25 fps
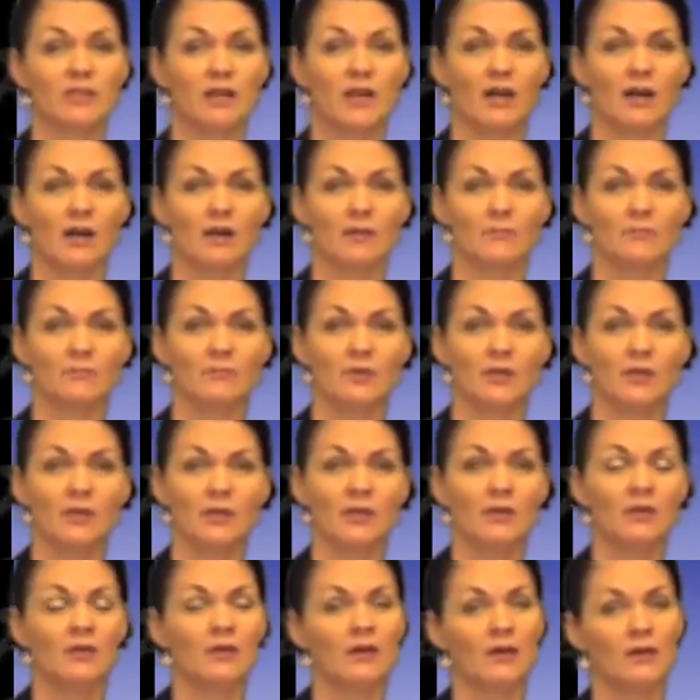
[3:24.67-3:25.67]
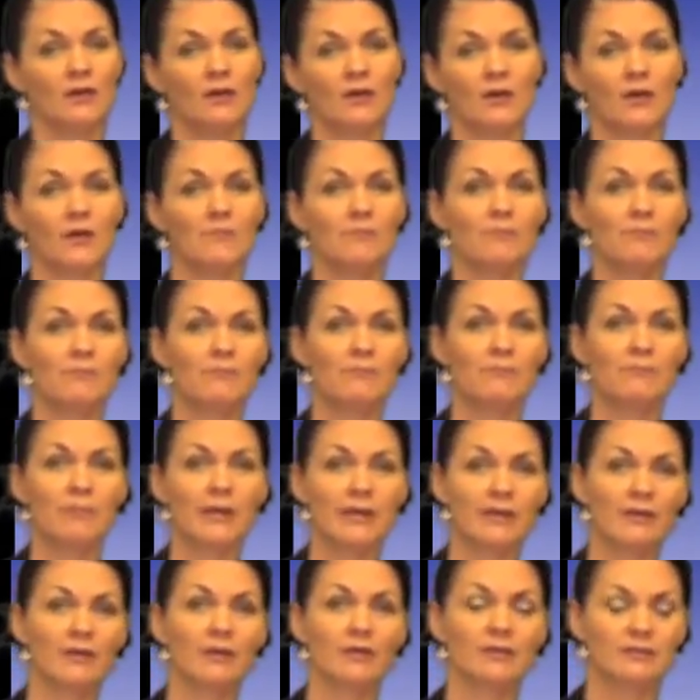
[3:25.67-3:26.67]
A
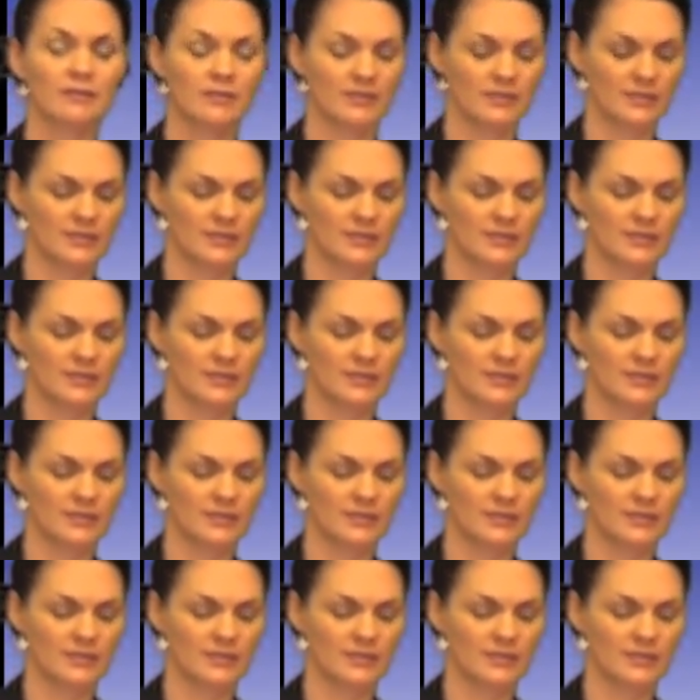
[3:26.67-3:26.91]
bit like the